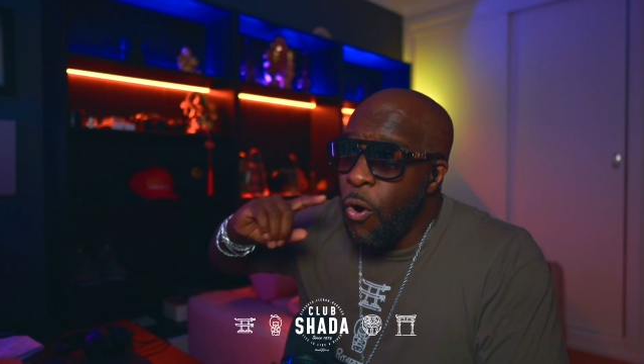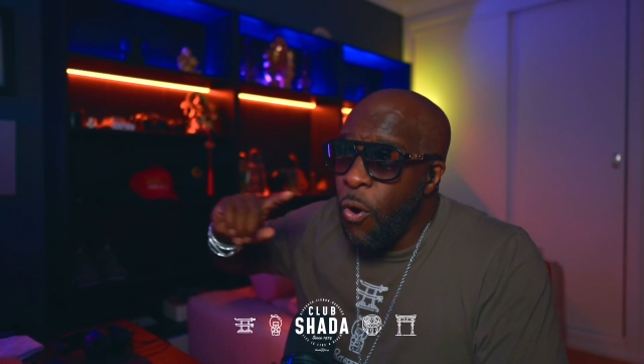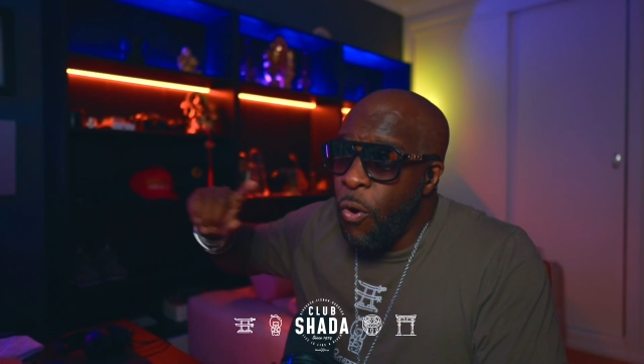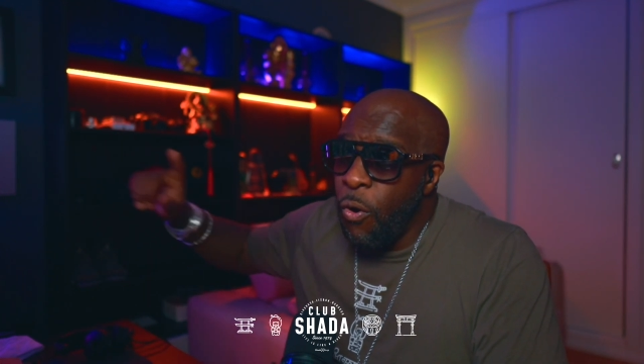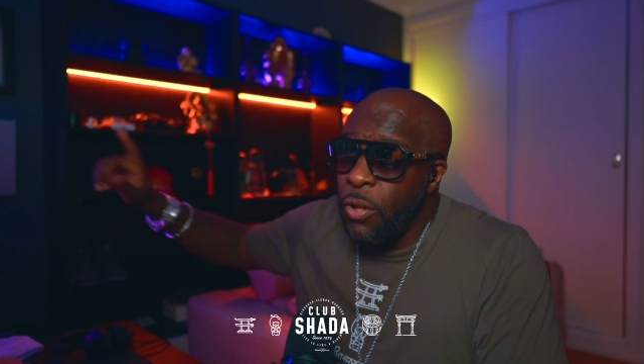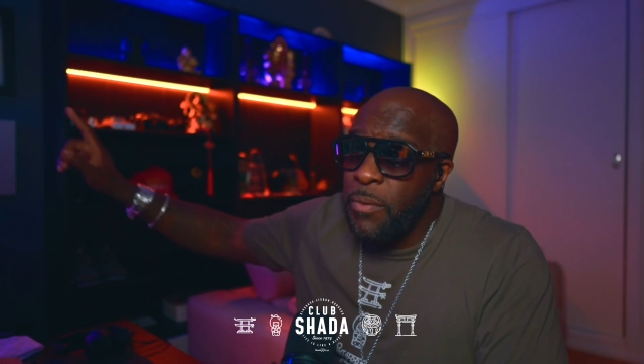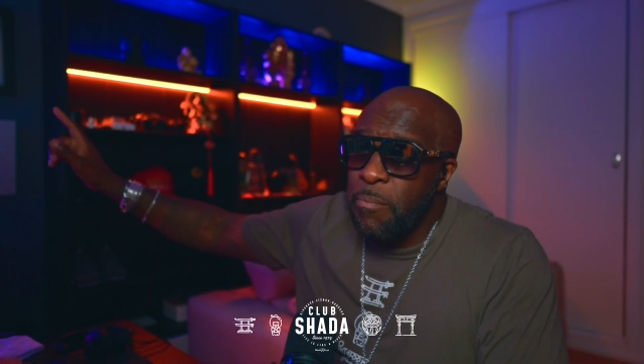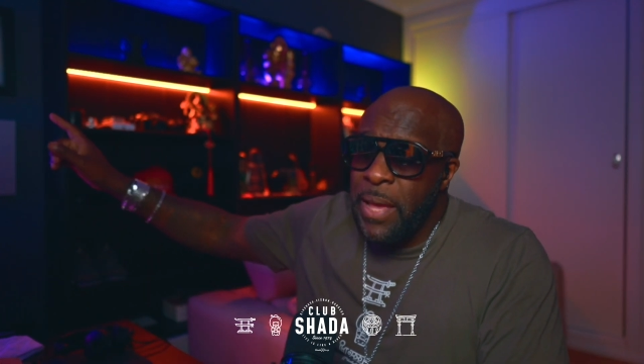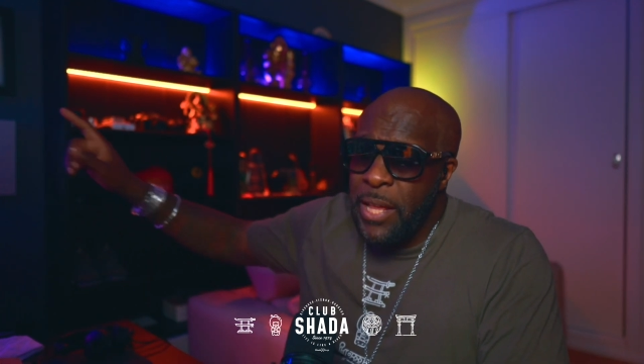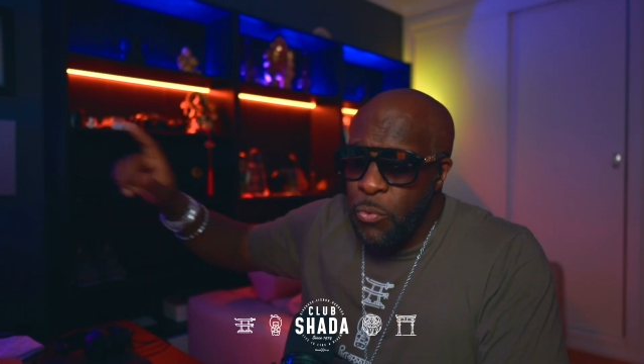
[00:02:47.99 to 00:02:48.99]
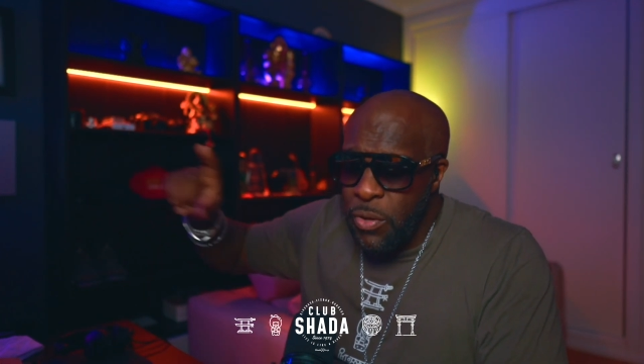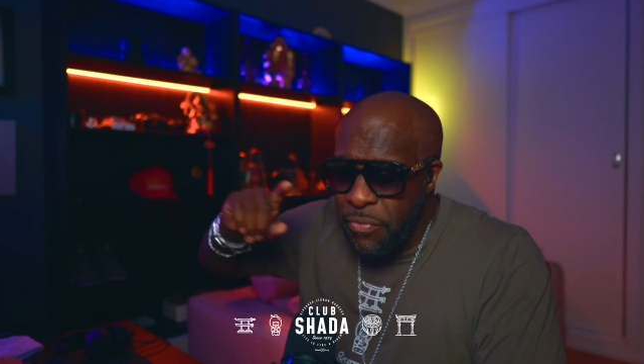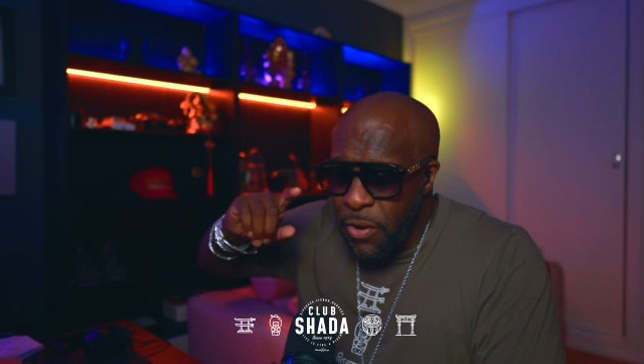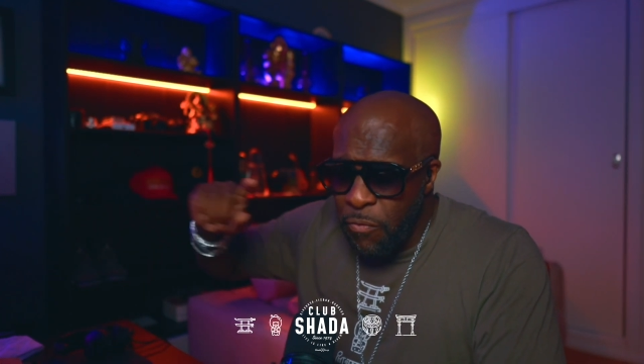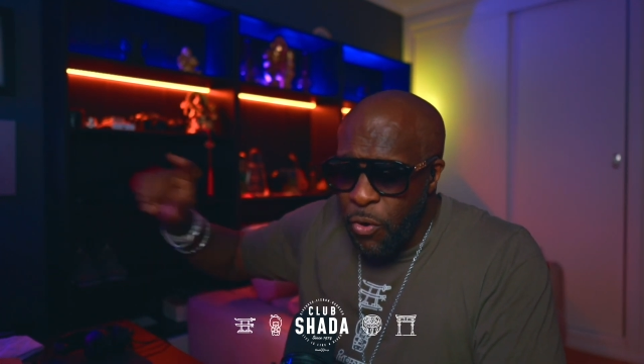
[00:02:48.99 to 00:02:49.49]
all the
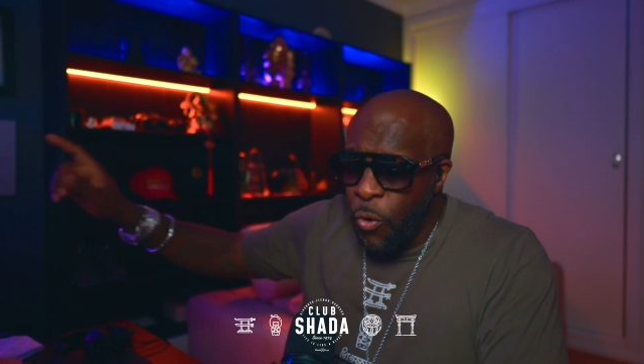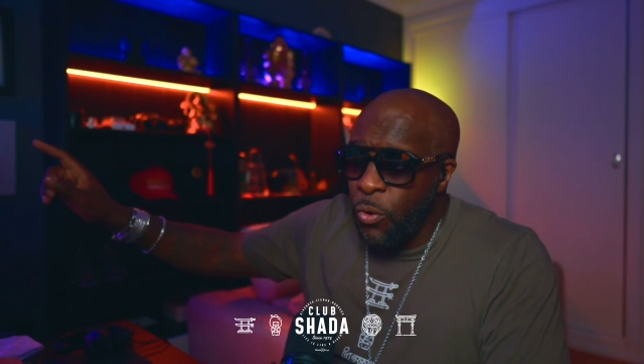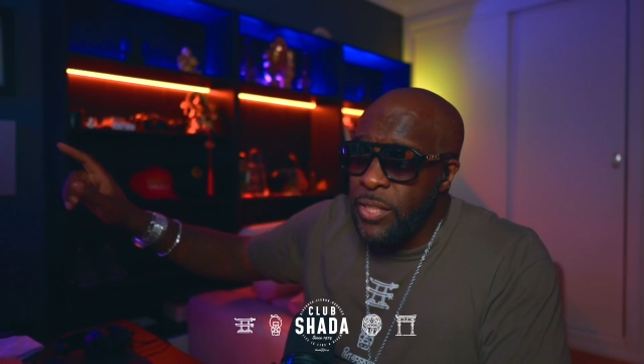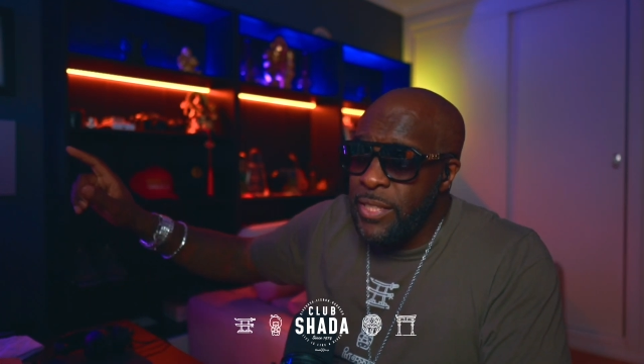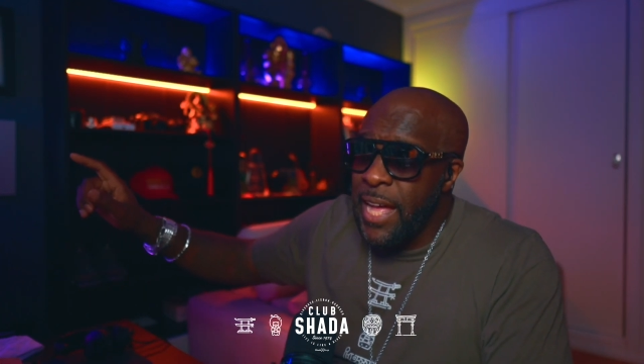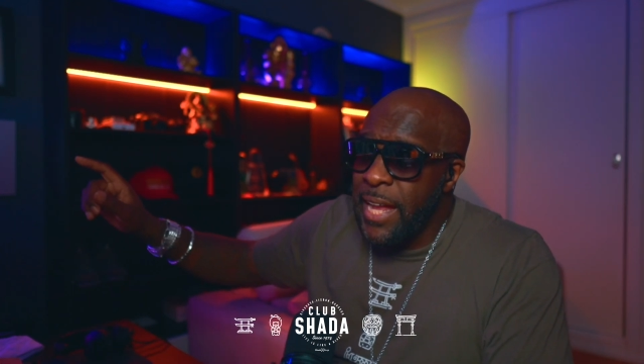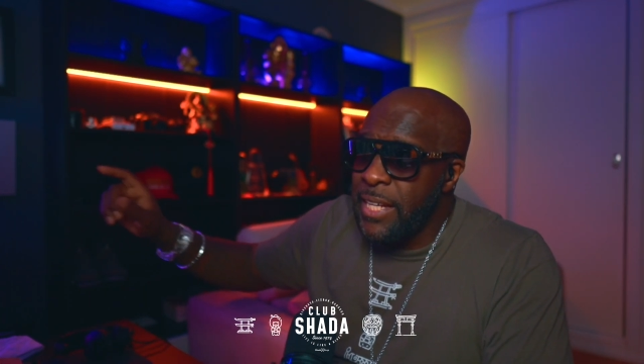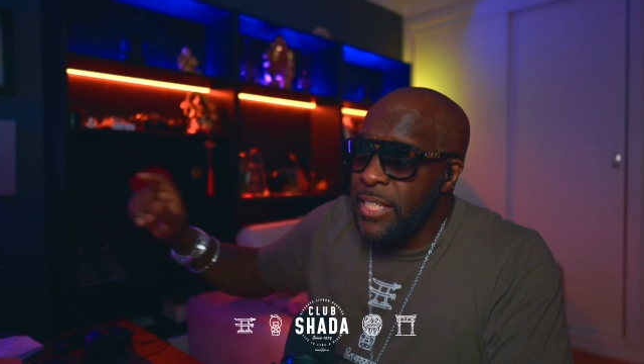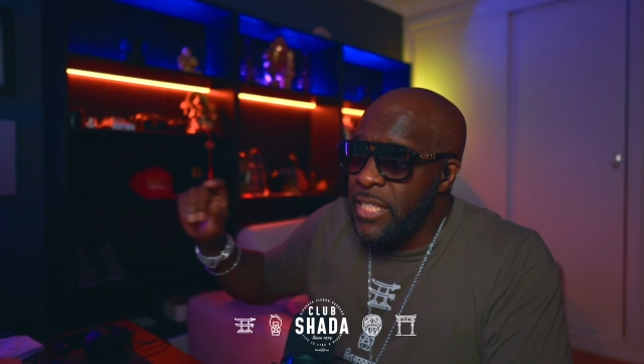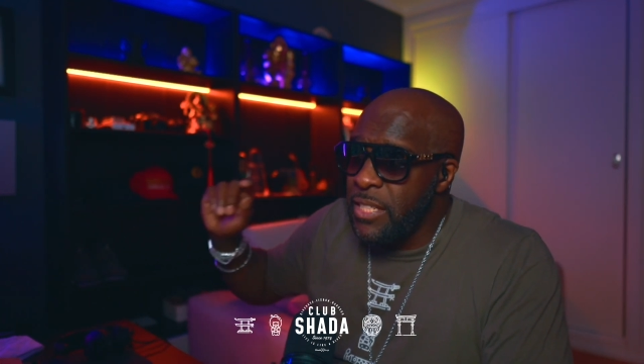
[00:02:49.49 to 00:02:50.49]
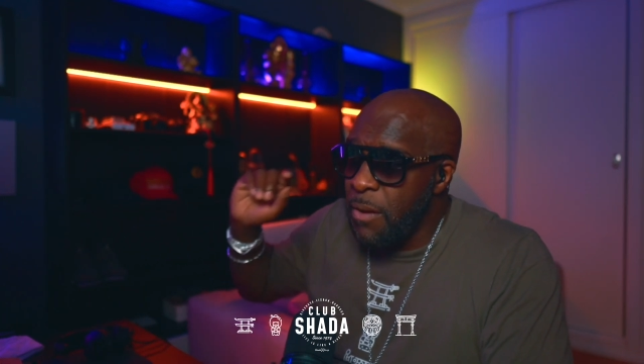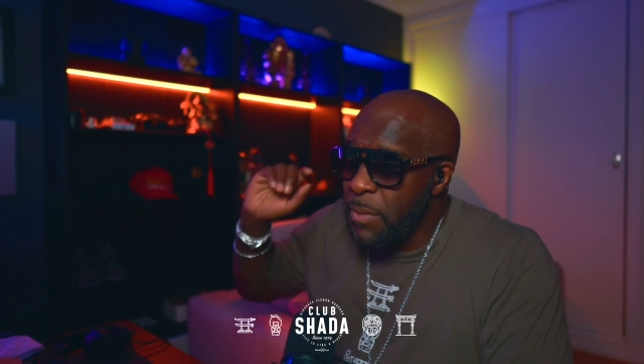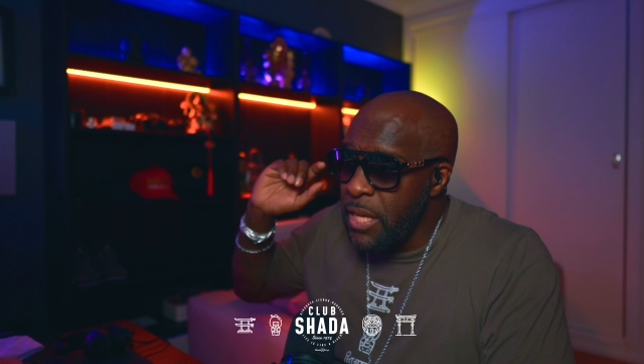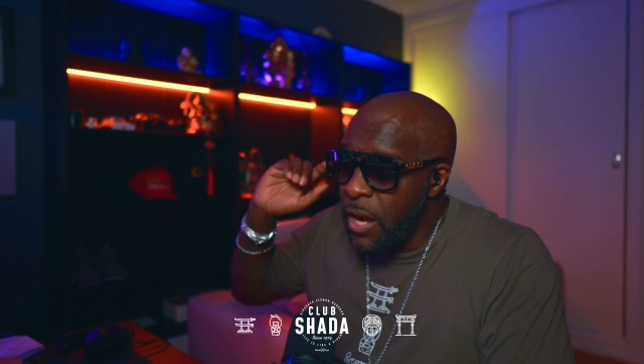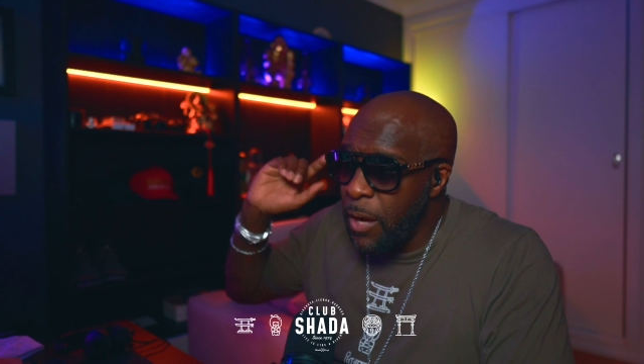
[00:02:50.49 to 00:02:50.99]
bandwidth of all the data that is
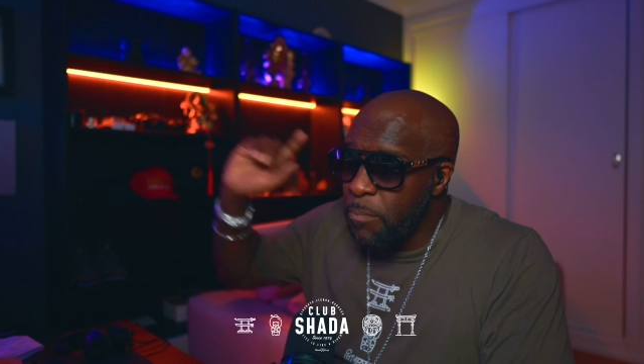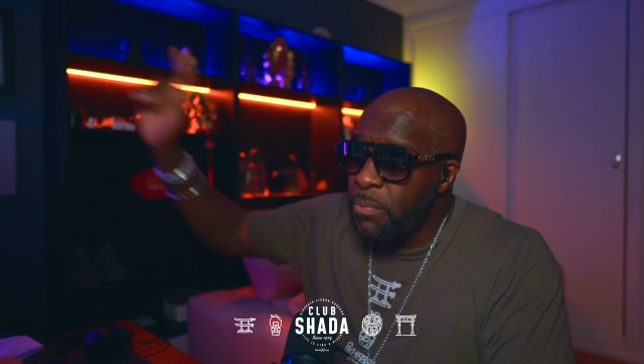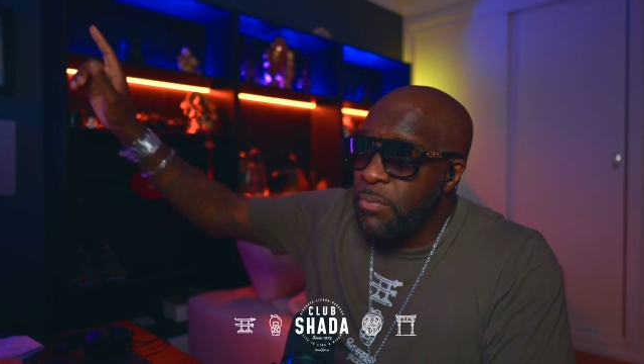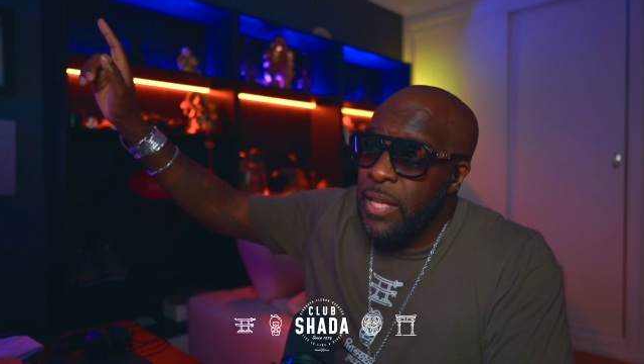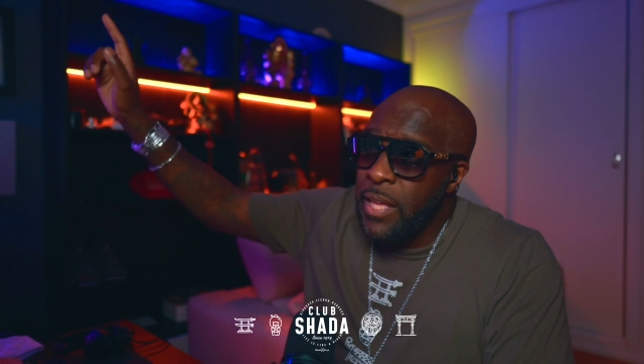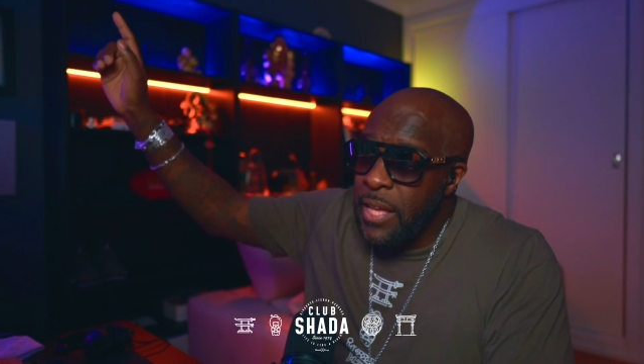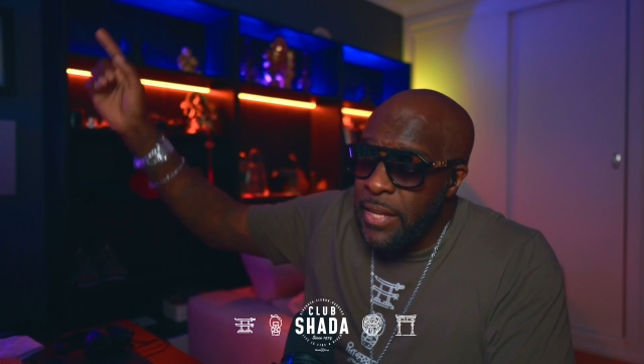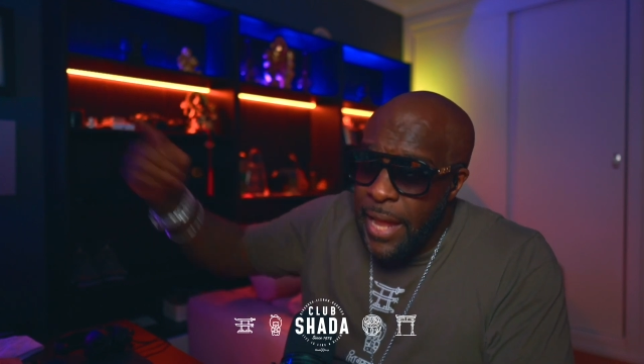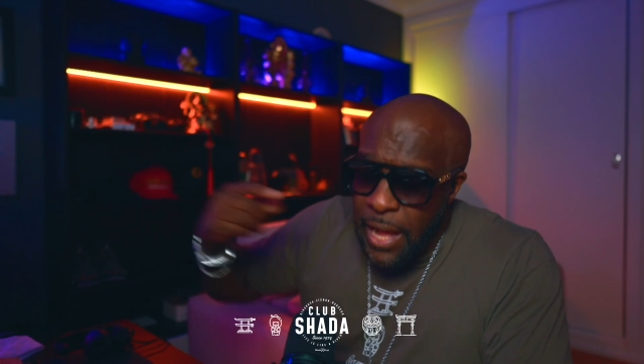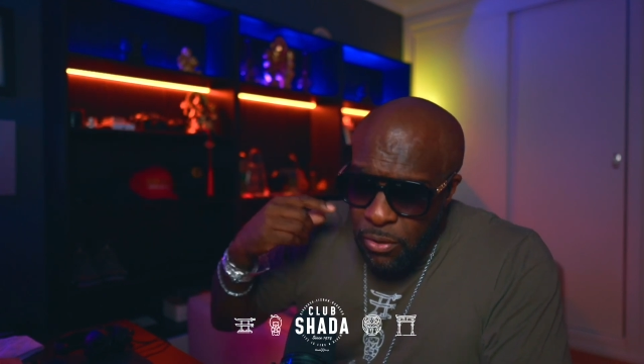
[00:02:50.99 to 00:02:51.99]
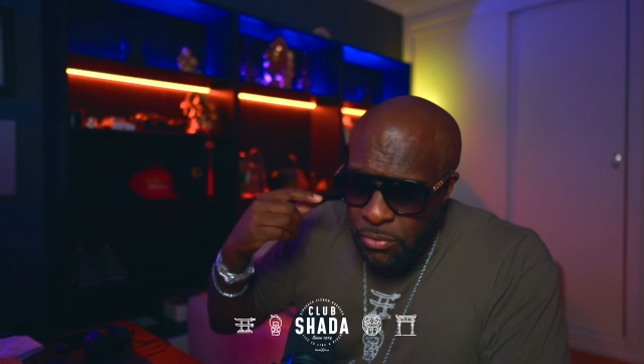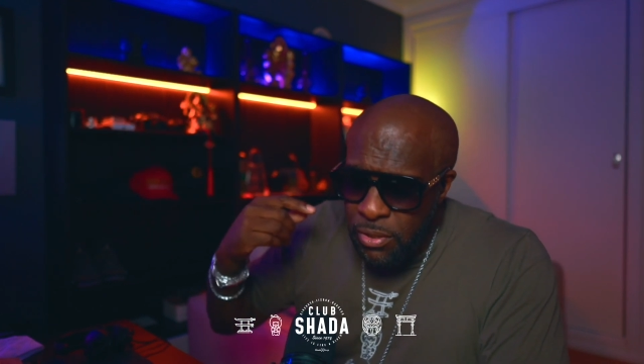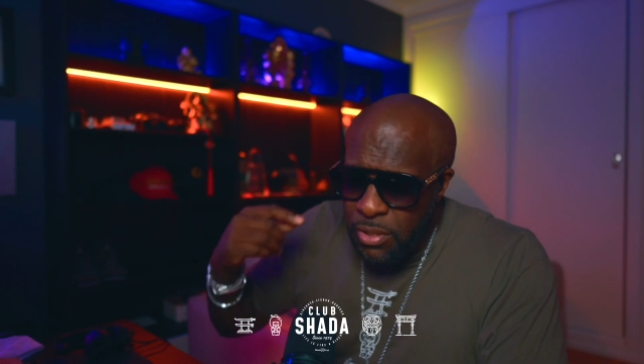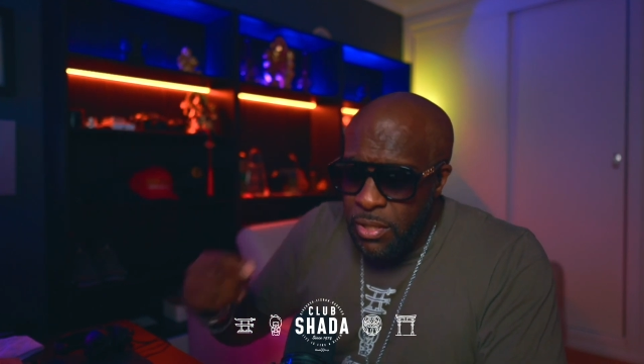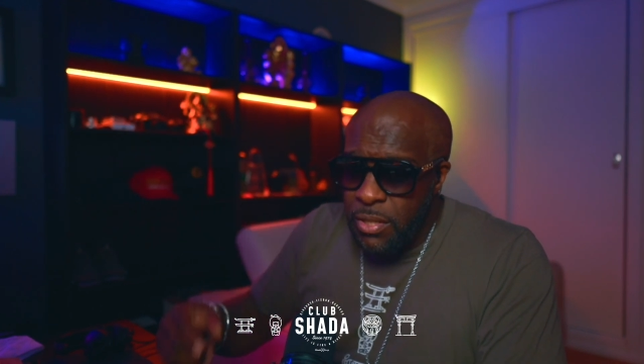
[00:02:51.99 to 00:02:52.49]
coming up and down.